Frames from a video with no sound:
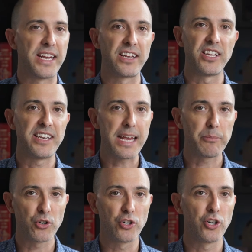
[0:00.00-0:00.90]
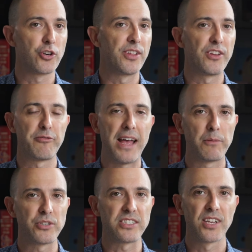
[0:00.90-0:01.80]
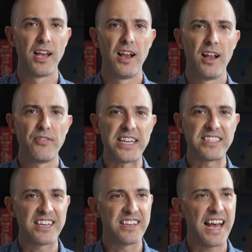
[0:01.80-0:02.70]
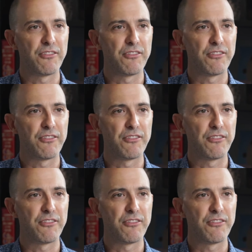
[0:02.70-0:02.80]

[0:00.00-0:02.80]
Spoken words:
in the neighborhood or in their families, they tended to have a